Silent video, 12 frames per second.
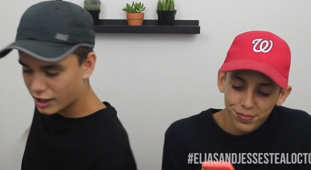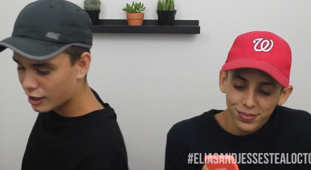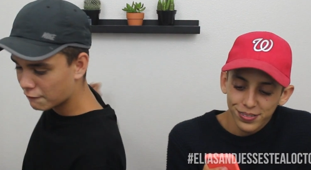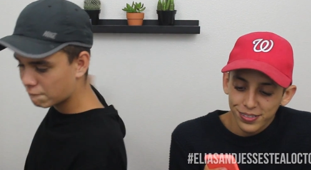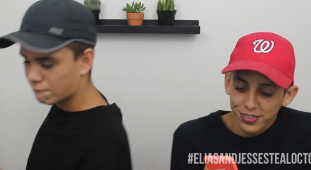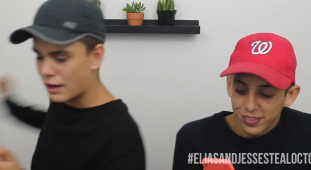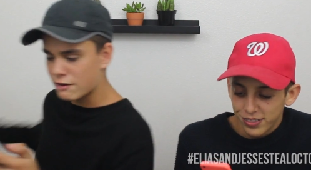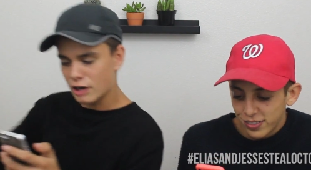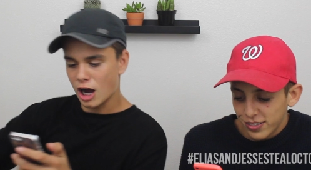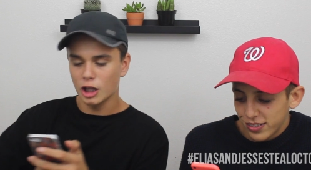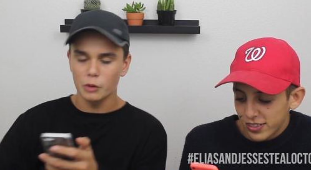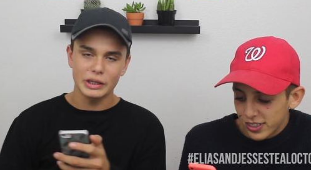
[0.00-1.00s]
Speaker 1: uh, favorite
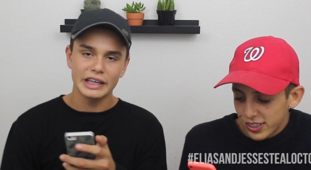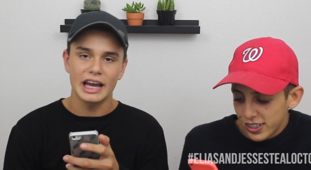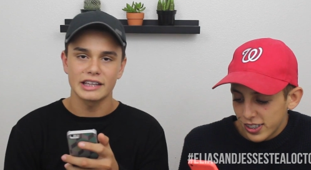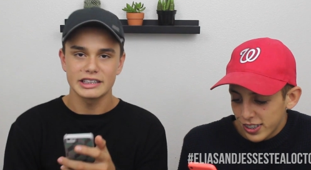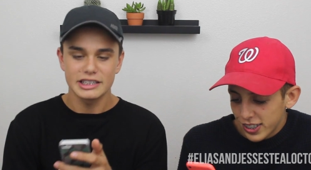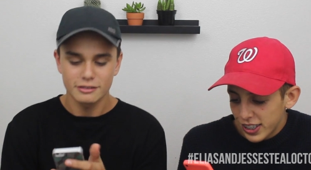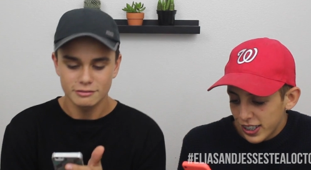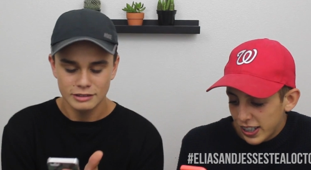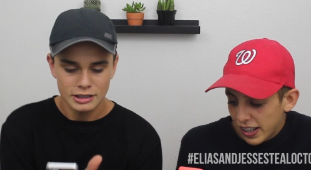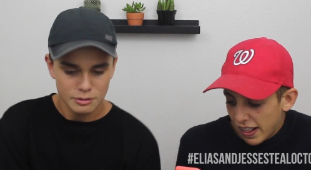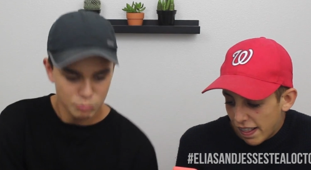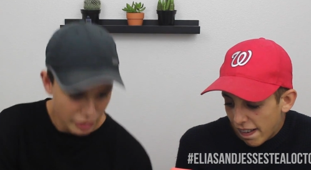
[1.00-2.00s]
Halloween candy.
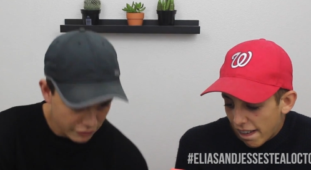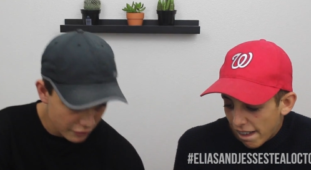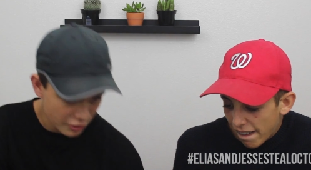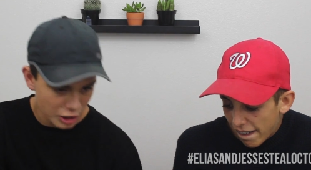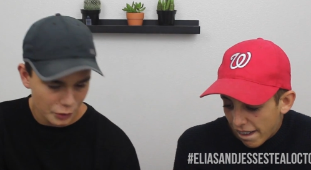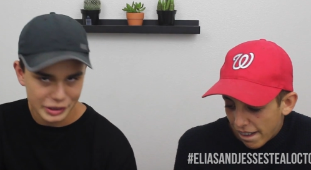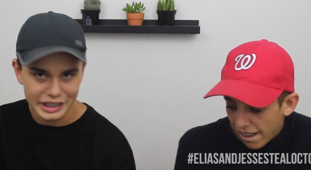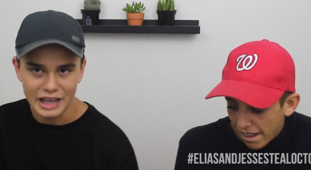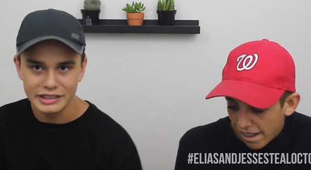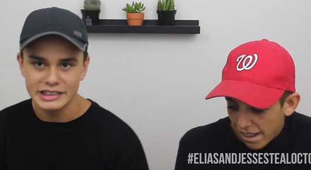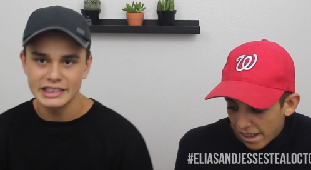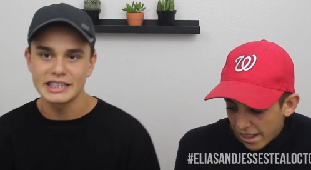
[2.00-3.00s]
My favorite Halloween
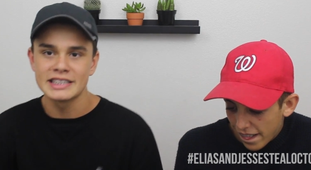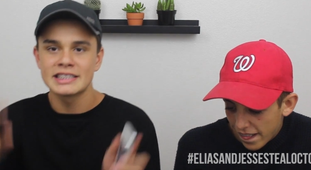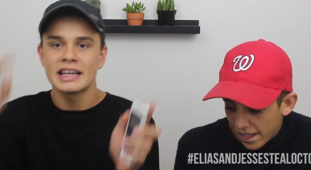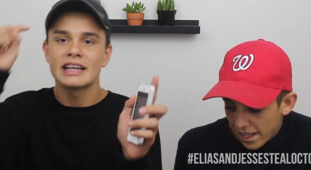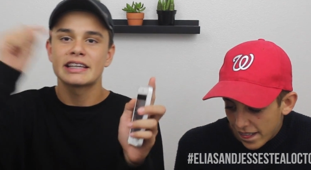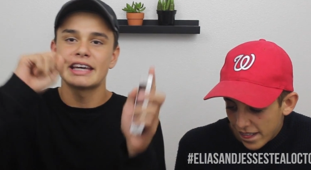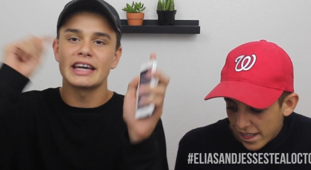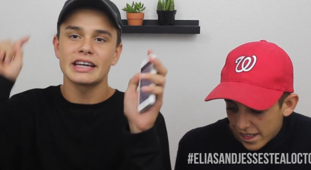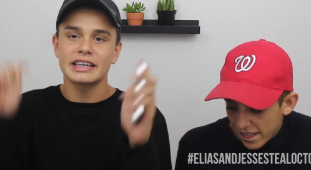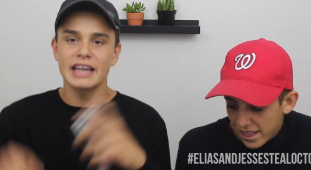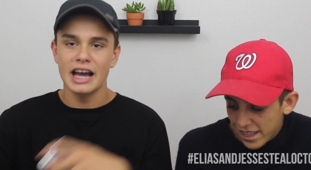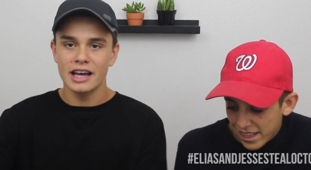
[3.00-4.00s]
candy is
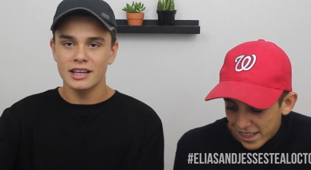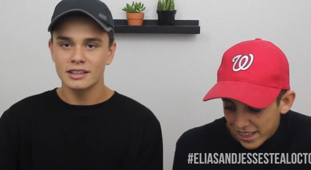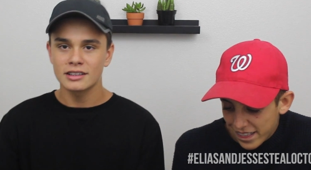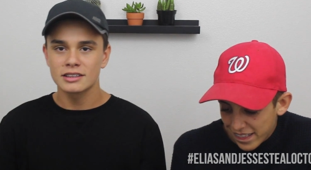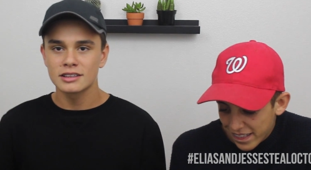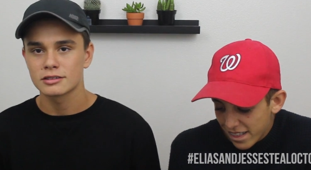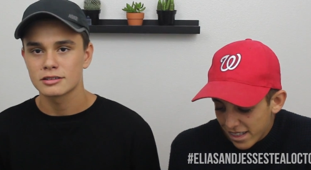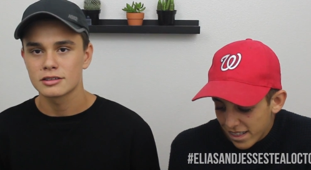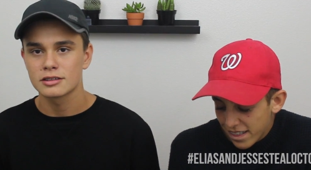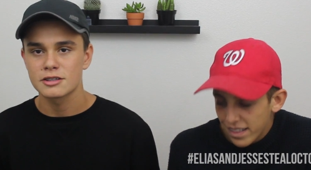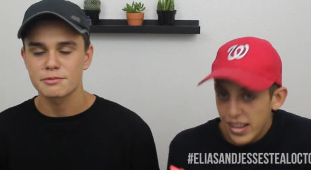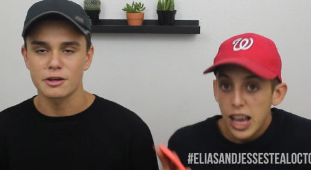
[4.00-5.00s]
Kit Kat.
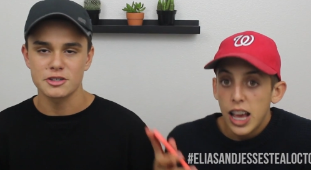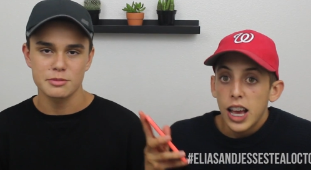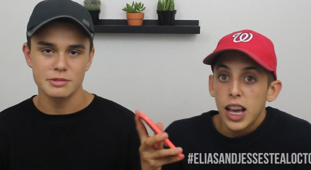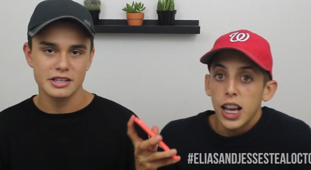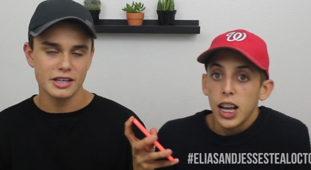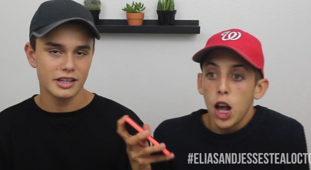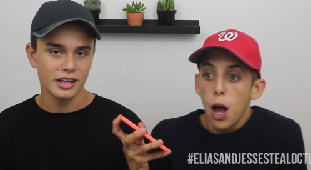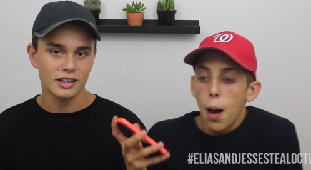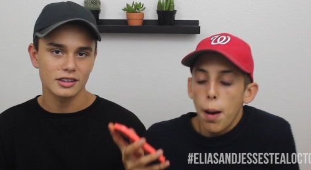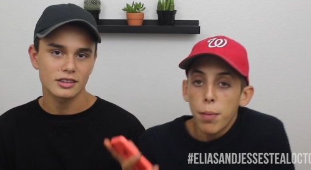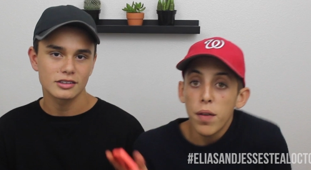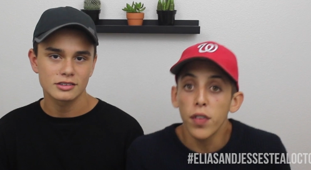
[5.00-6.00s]
Sponsor me, Kit
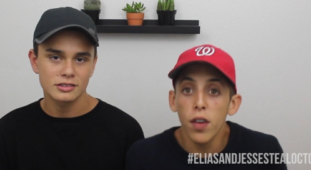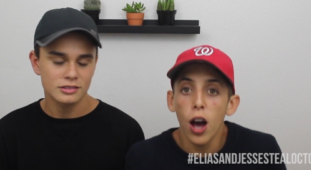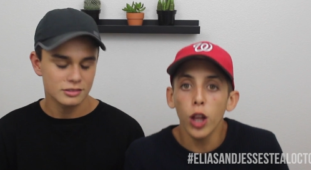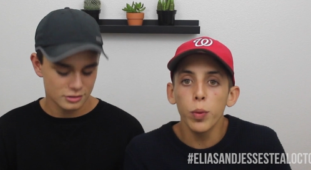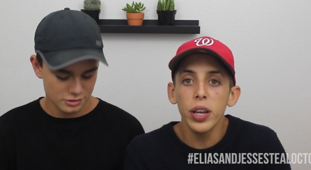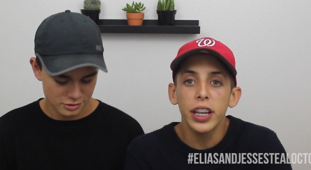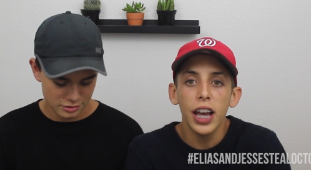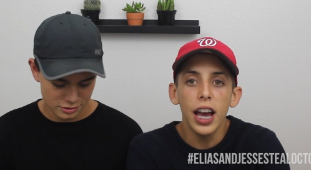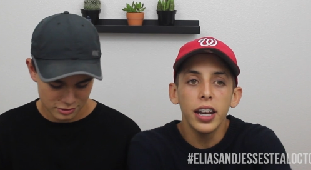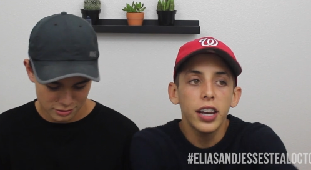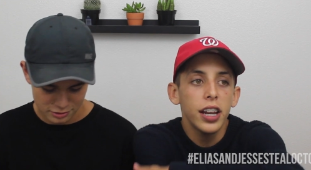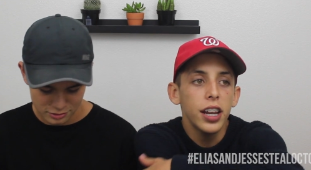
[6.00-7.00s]
Kat. My favorite Halloween
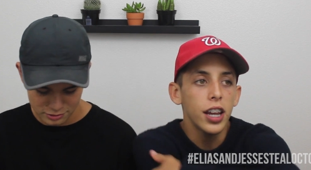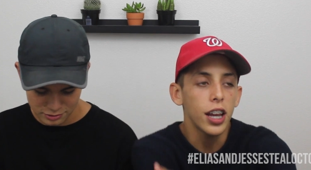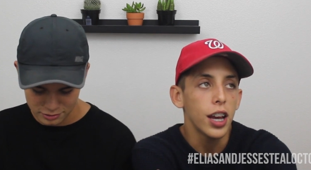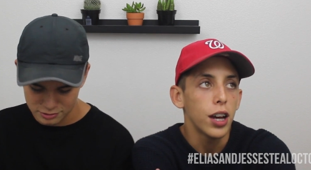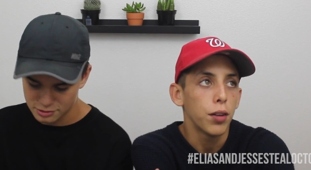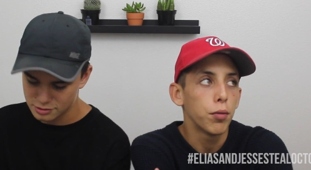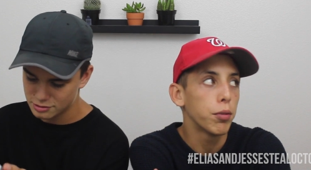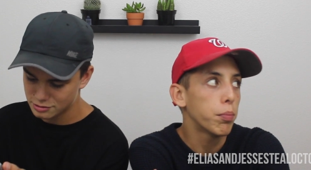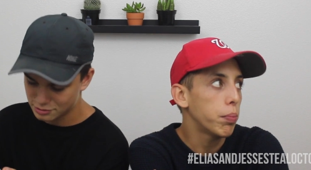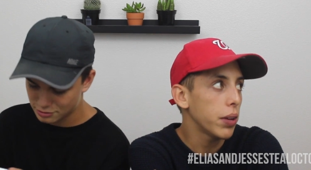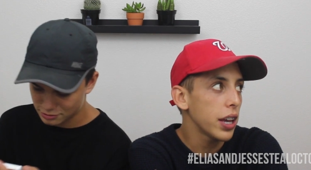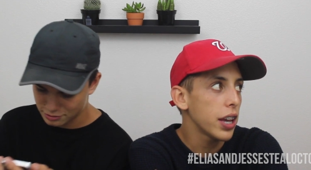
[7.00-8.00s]
candy would
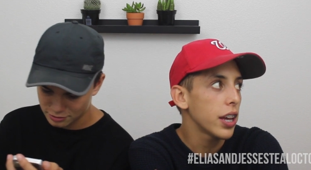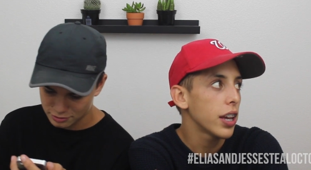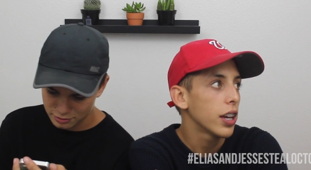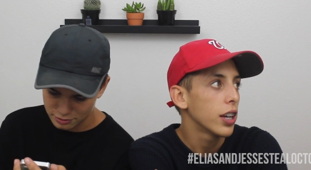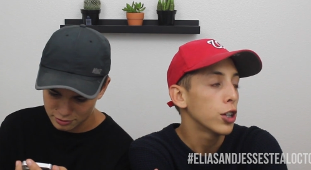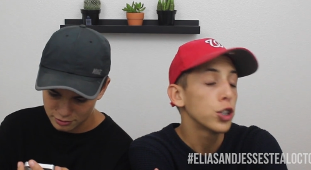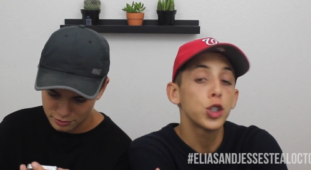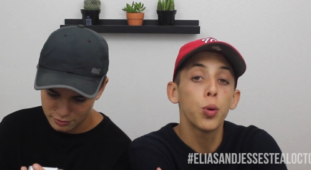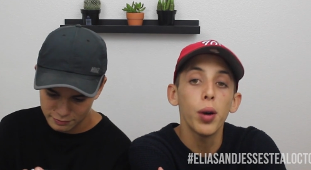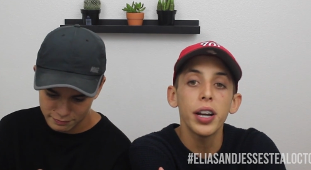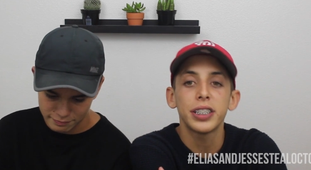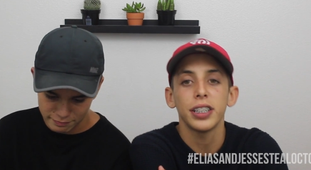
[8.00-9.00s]
be
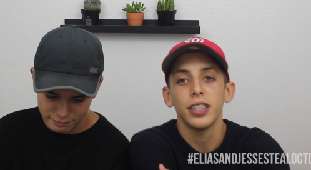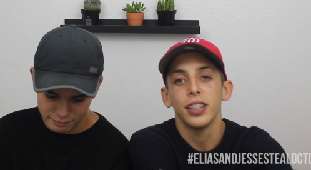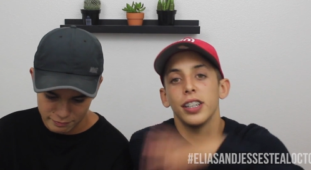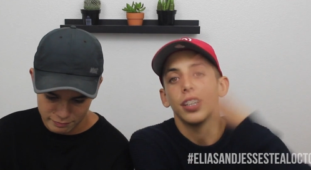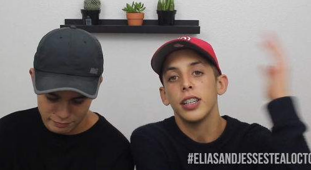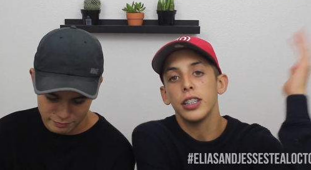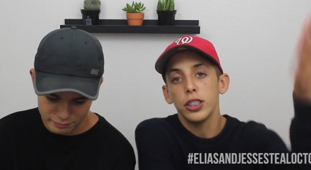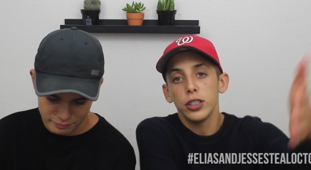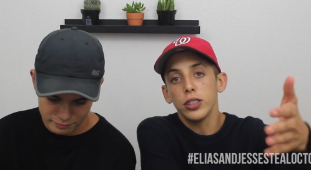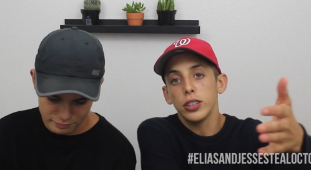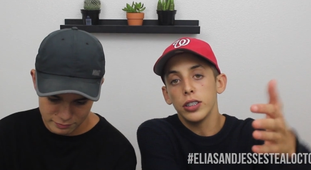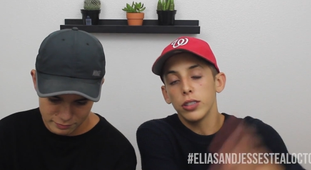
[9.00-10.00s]
Twix.
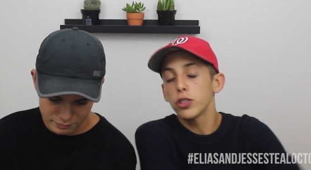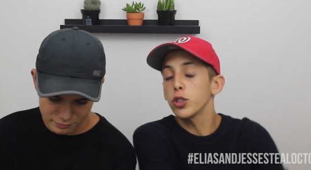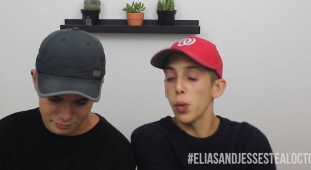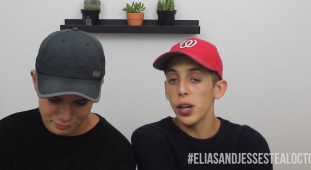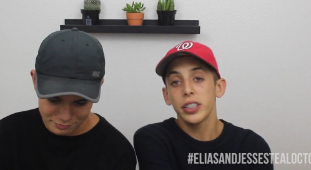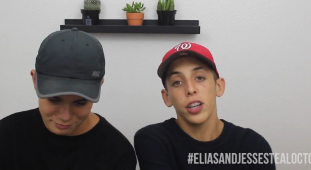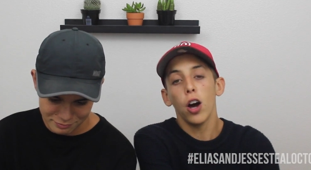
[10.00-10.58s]
Twix